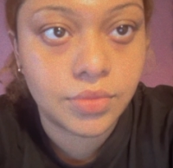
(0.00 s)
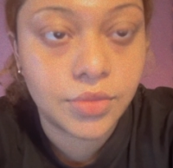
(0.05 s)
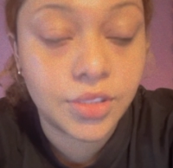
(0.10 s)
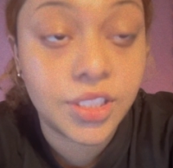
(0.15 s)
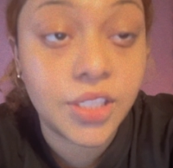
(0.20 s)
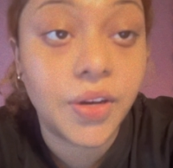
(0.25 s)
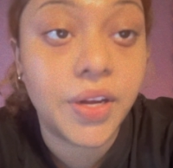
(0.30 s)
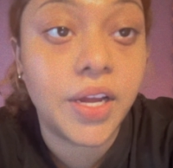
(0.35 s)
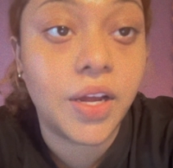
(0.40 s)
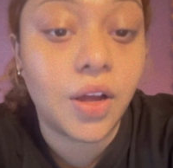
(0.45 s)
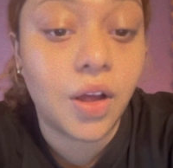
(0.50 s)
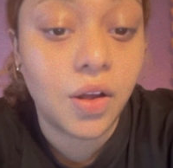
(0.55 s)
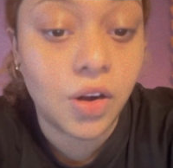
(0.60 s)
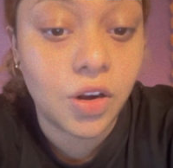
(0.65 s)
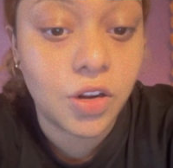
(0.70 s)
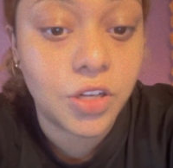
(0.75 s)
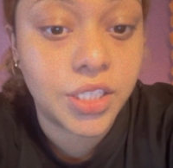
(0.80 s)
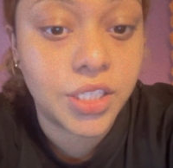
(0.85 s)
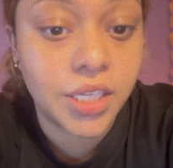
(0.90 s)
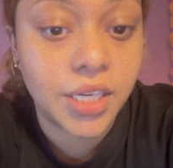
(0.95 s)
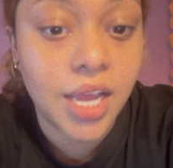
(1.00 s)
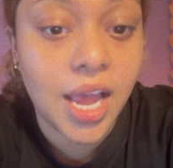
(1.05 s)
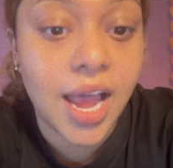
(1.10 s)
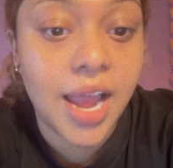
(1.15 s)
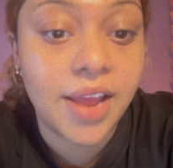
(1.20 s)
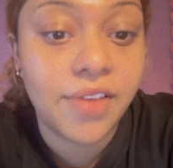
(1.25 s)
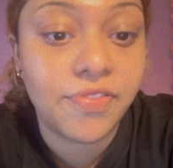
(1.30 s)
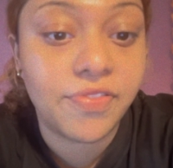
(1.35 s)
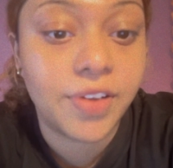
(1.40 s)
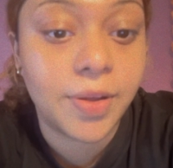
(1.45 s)
So in conclusion,
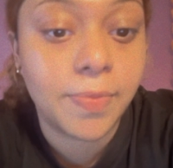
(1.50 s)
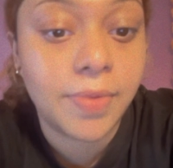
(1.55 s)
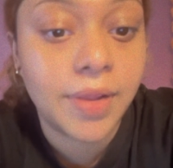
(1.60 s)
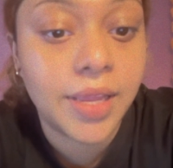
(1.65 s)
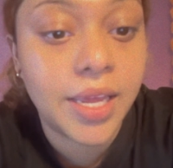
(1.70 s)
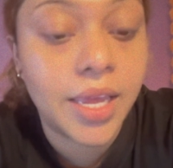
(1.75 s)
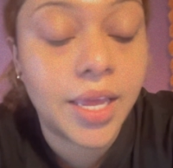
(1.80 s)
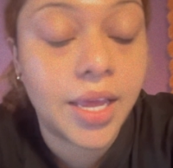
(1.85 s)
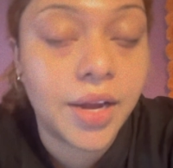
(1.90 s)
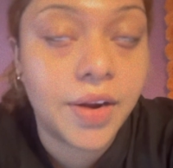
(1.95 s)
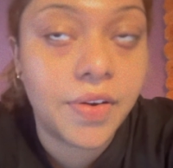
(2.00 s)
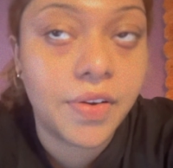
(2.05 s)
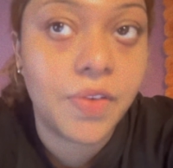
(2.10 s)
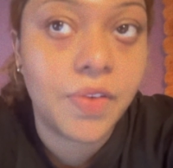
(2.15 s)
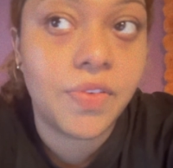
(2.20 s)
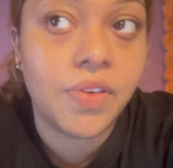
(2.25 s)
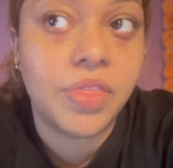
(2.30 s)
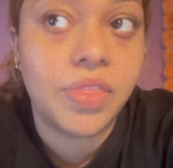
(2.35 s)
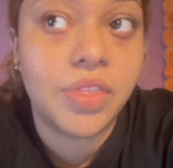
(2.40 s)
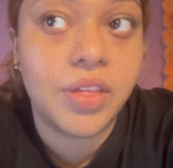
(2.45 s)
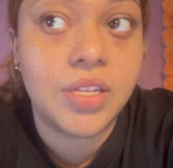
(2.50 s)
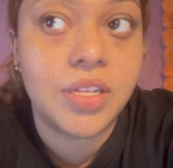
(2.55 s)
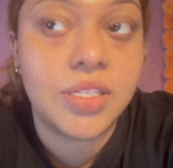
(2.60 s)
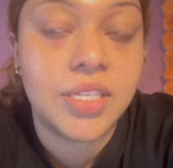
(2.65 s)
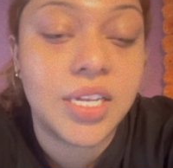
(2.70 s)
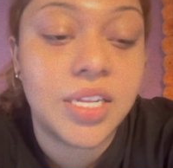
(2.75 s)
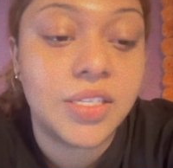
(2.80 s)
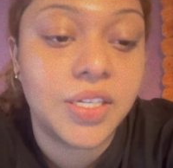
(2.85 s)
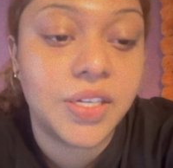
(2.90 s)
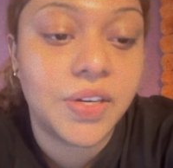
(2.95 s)
I firmly agree with this
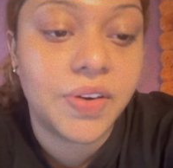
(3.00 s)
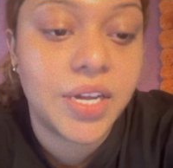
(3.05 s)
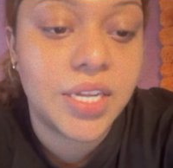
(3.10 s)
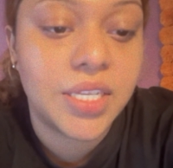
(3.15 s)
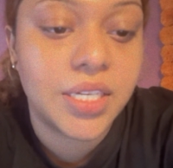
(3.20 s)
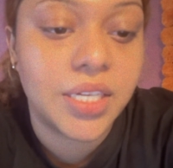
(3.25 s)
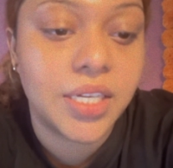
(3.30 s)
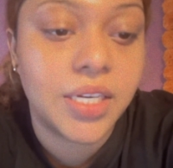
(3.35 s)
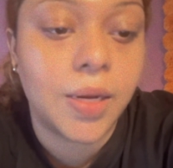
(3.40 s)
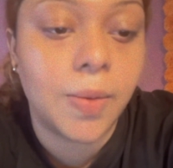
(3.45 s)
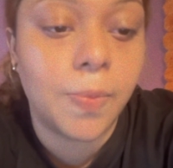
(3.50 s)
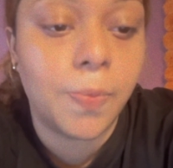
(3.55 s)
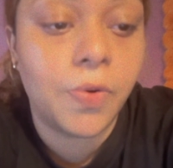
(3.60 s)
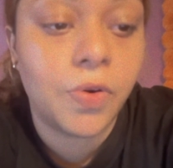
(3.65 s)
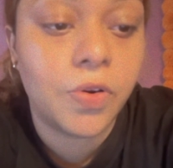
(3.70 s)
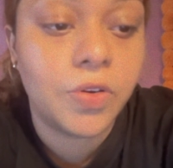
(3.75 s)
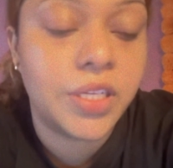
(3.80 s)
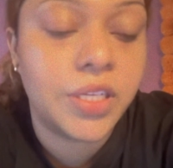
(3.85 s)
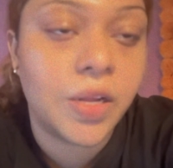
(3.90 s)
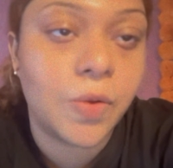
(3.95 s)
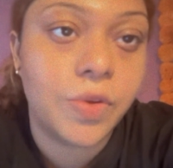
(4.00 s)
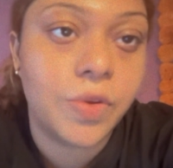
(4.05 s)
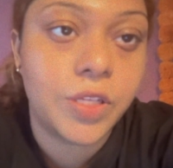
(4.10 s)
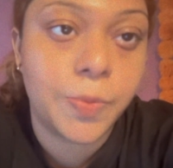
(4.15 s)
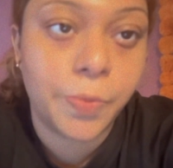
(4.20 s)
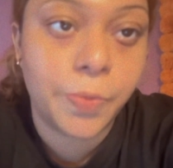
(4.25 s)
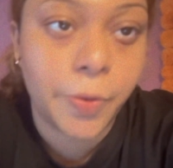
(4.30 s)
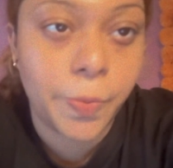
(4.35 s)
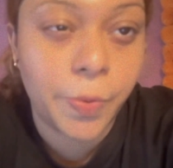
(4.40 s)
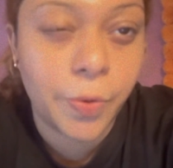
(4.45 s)
integrated approach that
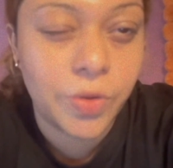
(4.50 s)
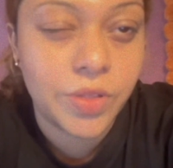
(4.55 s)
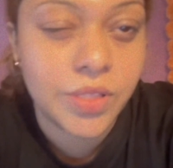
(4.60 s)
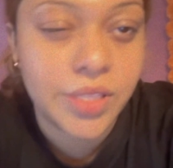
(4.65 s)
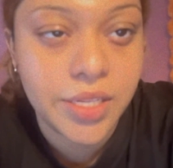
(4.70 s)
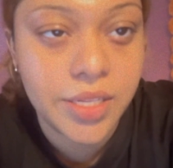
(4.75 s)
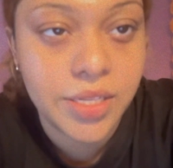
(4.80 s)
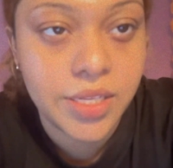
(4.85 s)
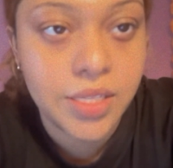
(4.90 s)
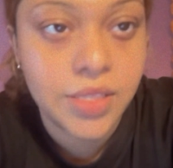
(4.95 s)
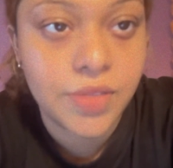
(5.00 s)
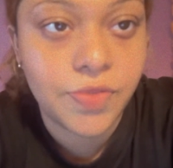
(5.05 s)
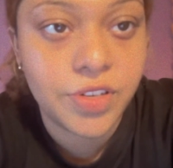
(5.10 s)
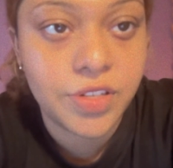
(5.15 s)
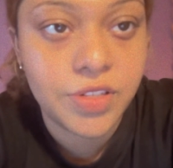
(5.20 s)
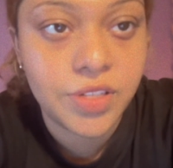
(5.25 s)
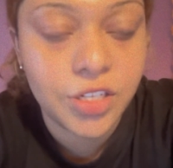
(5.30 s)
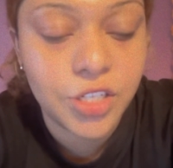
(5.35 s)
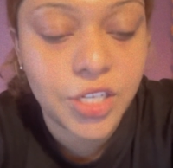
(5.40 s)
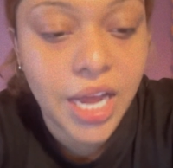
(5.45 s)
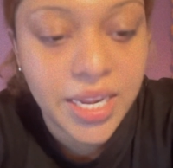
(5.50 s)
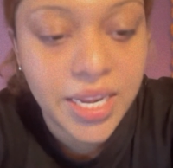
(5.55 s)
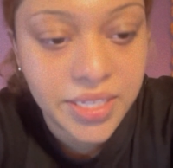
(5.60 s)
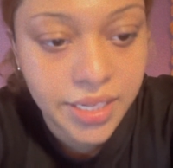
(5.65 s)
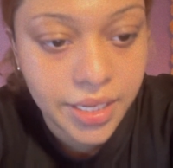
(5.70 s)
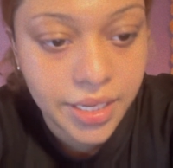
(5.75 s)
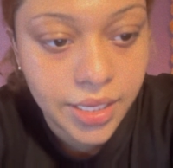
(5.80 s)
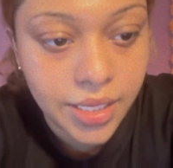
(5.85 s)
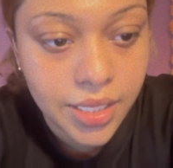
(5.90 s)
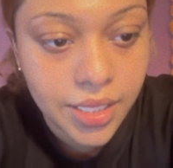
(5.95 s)
was proposed in this research
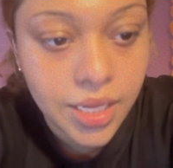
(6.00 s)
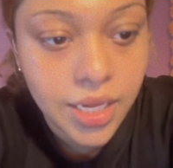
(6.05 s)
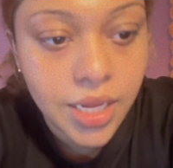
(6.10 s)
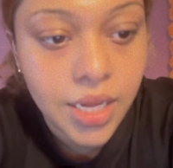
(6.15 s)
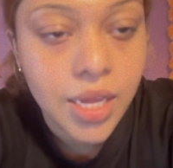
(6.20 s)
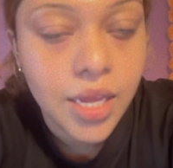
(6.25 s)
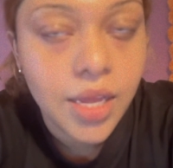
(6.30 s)
article